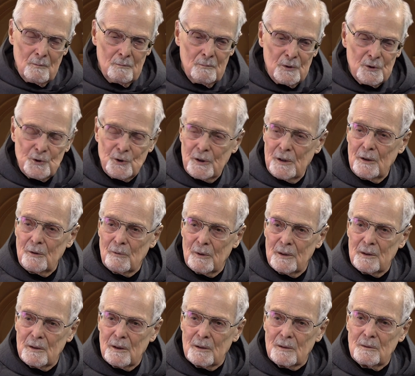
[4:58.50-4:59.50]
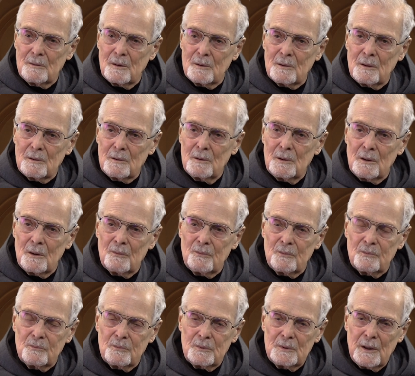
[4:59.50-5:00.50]
machinery that
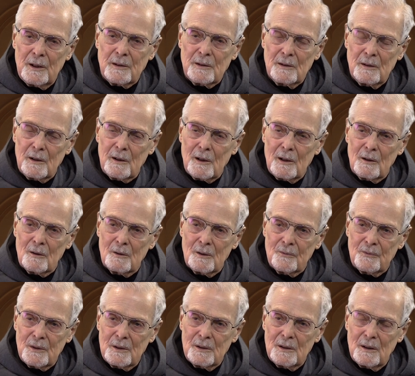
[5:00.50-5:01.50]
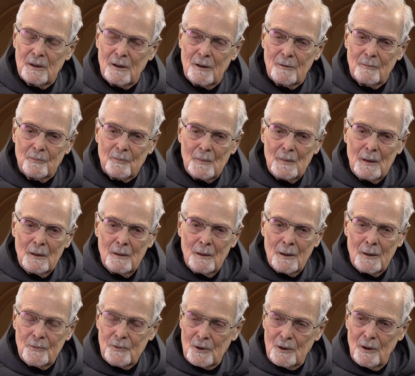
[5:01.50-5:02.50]
of taking care of the
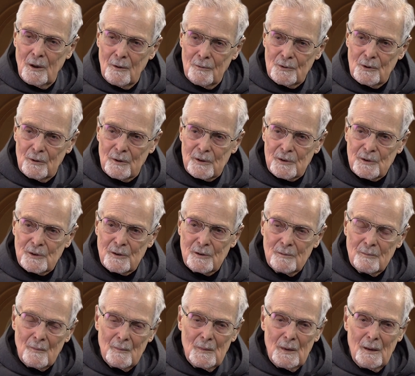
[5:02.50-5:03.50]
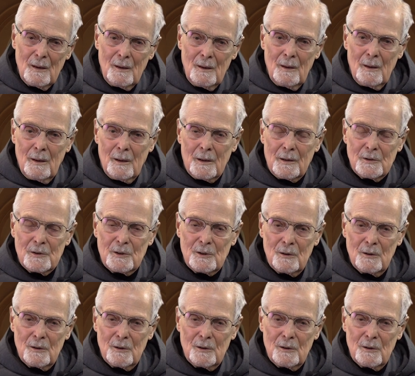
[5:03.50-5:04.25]
golf course. And